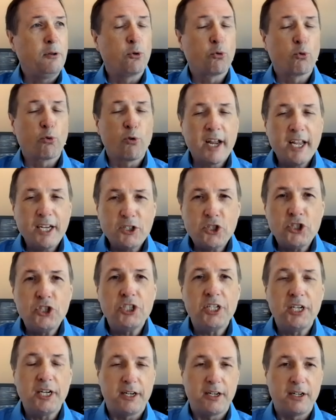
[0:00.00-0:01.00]
great
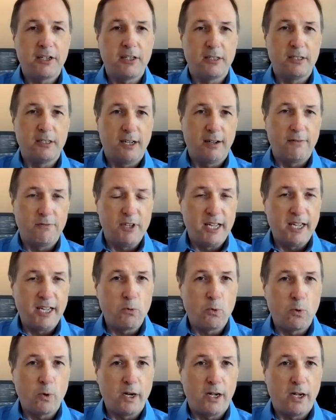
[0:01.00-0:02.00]
share of
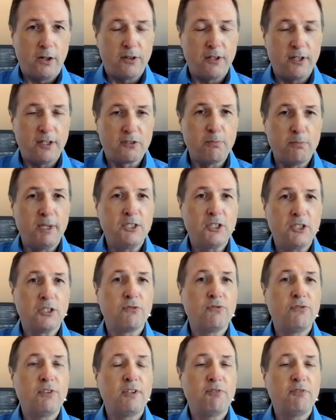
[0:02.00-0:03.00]
that wealth, as much
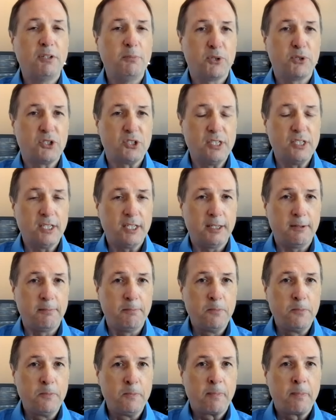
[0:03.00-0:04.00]
as 50%,
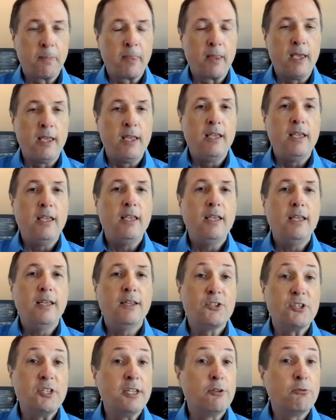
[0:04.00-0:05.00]

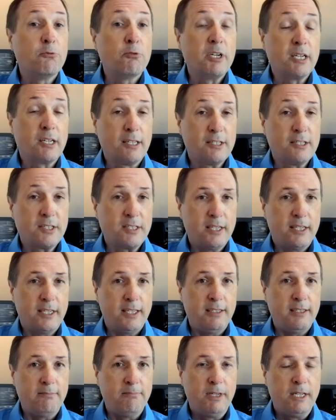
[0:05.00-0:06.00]
is in real
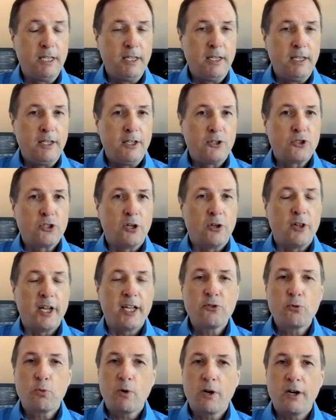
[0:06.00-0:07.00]
estate. So
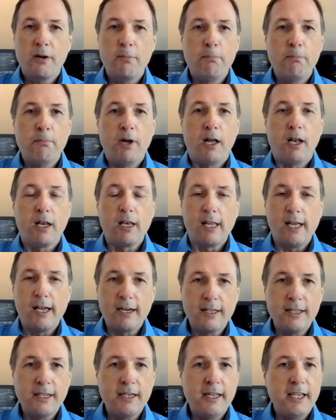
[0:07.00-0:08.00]
that's where a
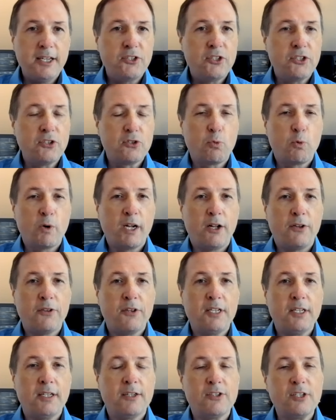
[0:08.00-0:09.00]
lot of the nation's
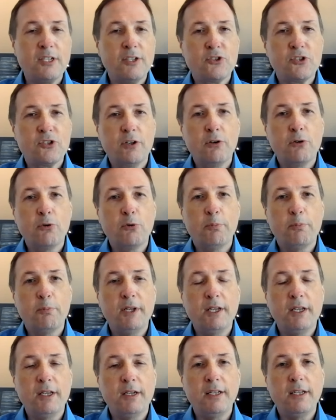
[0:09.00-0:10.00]
wealth is. And so
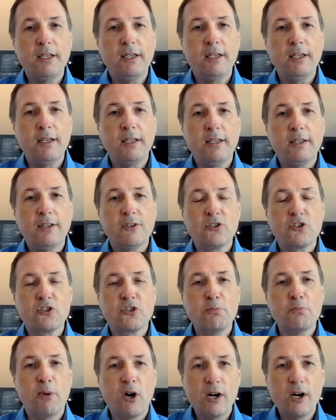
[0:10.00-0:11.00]
it is
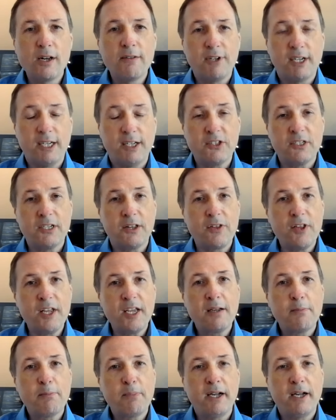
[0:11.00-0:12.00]
smart of us to
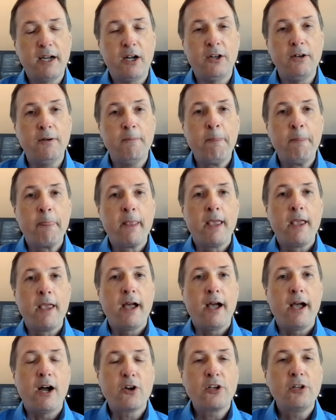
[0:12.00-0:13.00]
think about
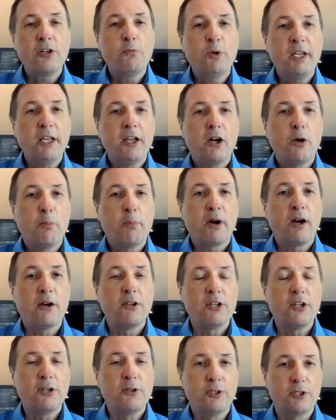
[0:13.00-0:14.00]
how can we help
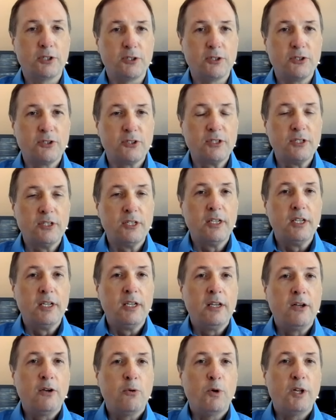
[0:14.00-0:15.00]
our donors
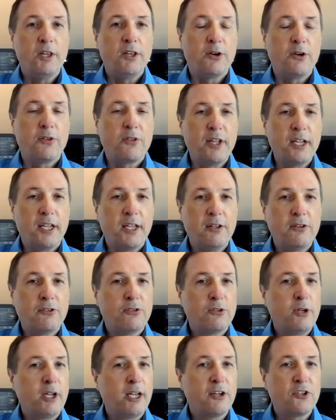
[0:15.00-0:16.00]
when they're thinking
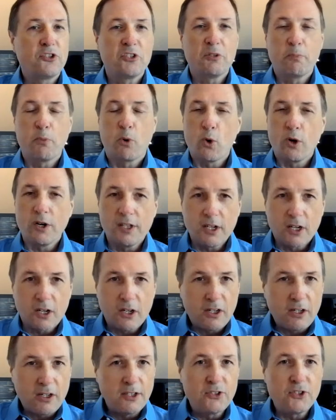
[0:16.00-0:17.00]
through how to support the
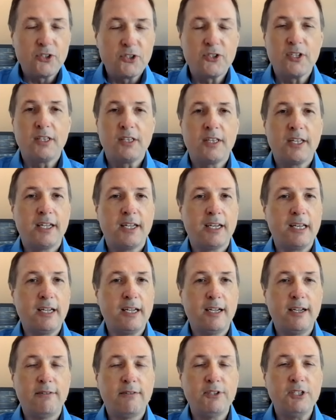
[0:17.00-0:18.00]
causes that they
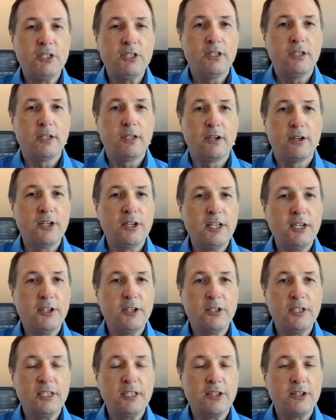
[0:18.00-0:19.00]
love and are
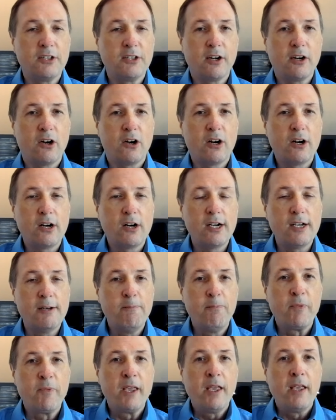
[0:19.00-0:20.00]
near and dear to their
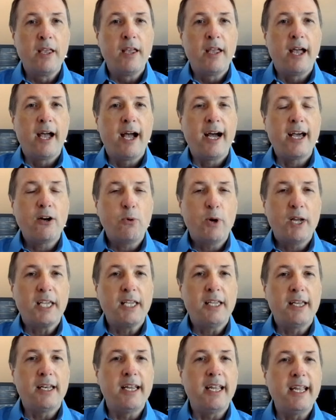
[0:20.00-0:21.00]
heart. How do I
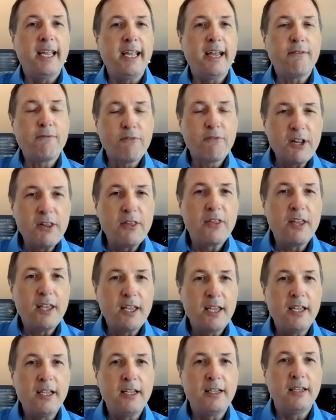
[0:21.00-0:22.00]
get
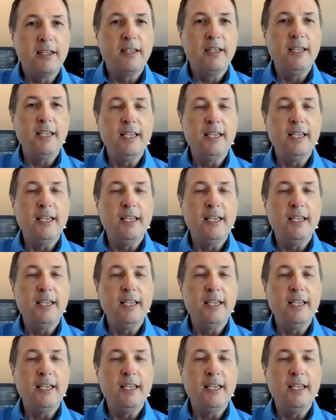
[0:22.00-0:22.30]
everything